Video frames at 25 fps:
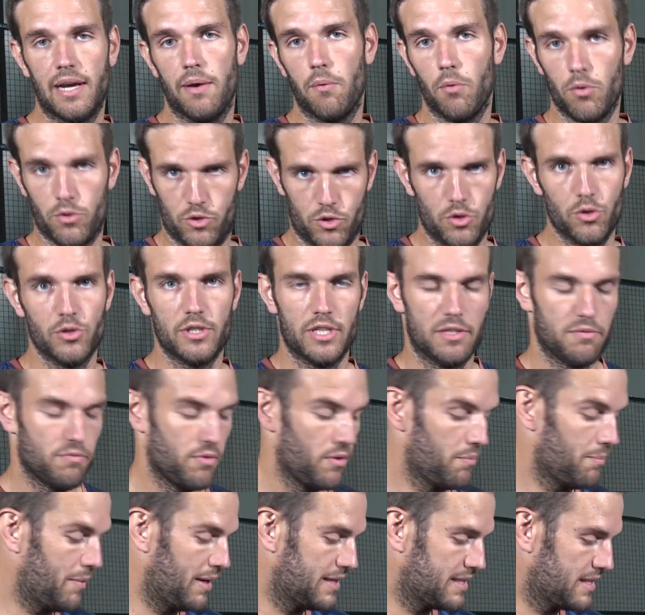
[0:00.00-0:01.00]
I would choose it
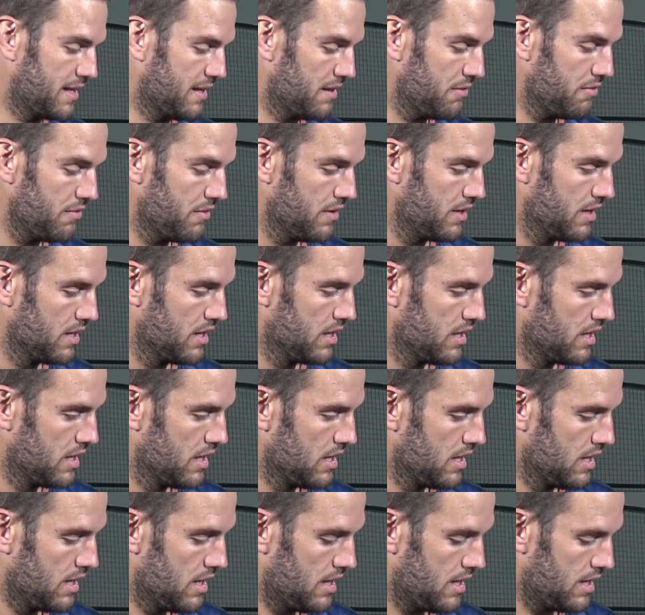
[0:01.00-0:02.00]
for myself.
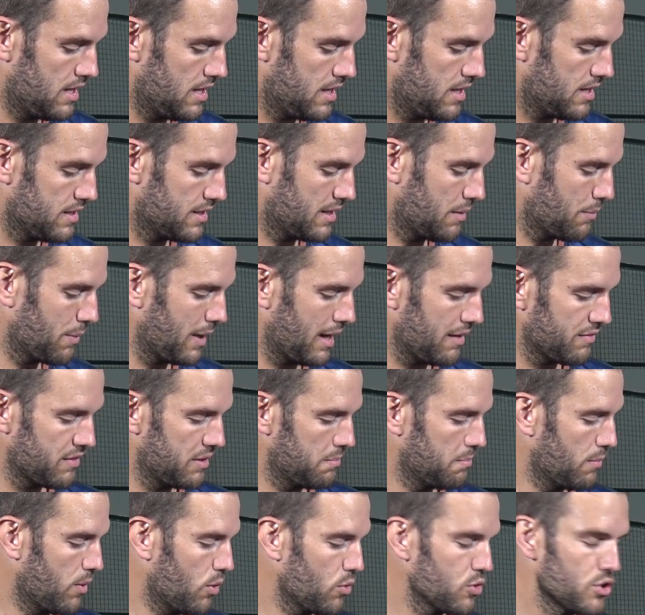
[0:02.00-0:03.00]
Then we have
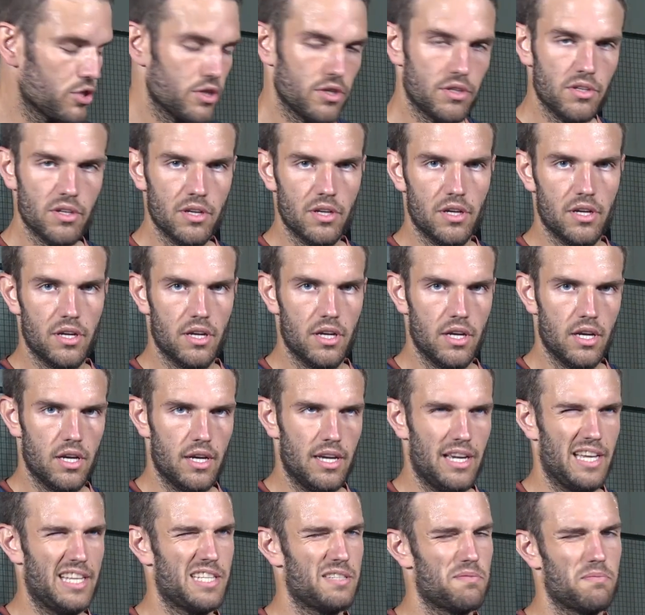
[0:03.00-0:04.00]
the Motion.
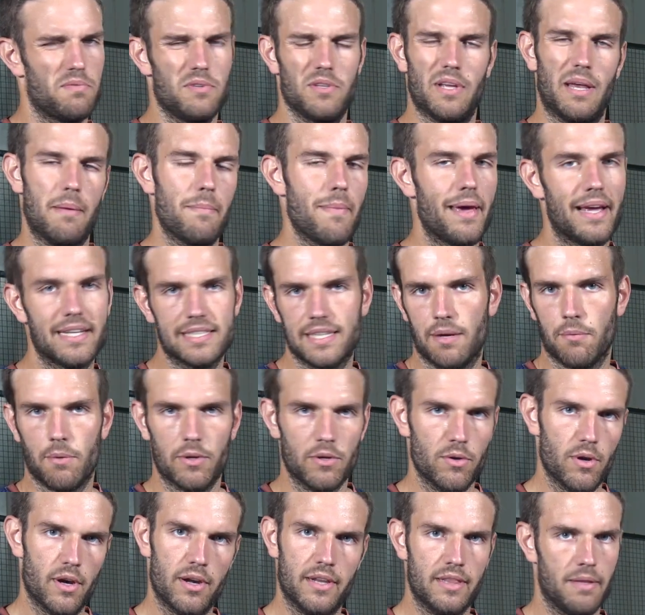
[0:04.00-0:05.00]
It's amazing
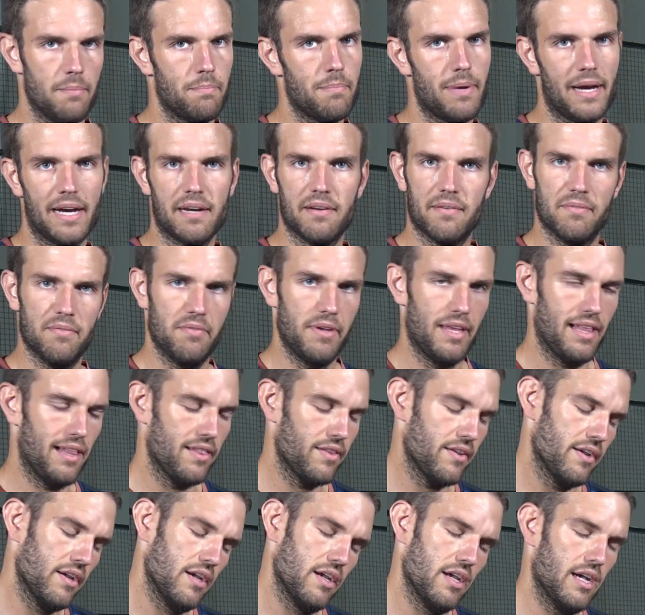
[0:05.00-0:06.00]
when you are in the backfield
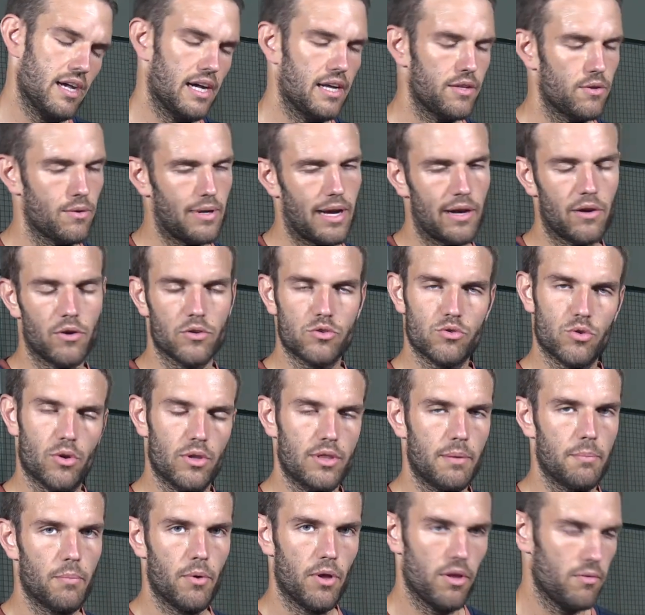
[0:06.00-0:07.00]
and you can control
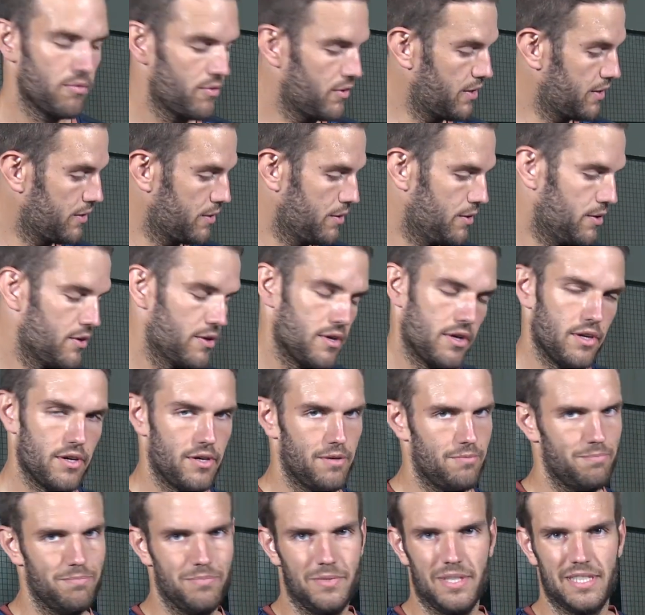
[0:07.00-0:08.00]
the ball very good.
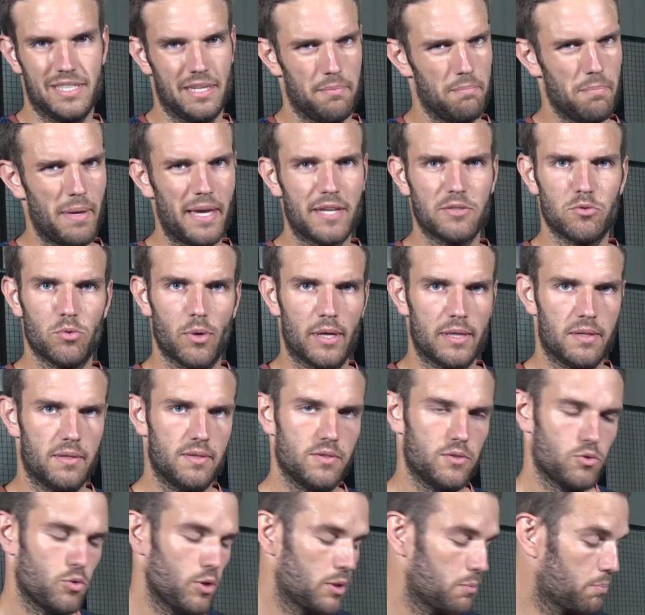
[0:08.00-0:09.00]
It's a big
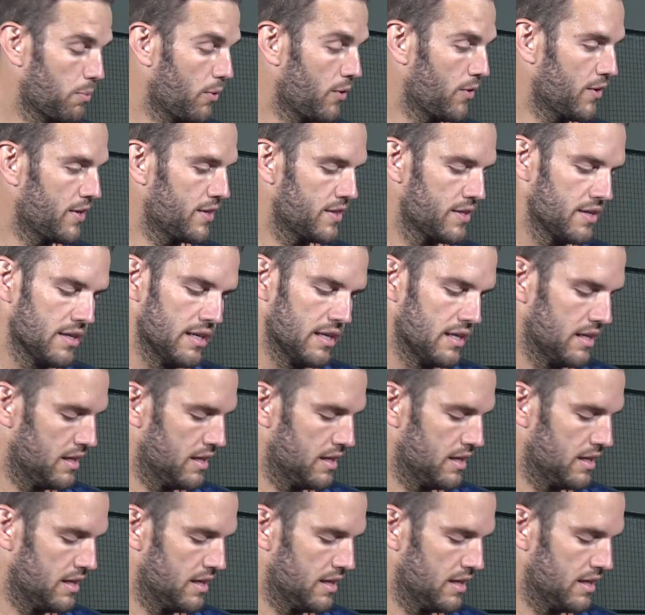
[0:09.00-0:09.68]
sweet point.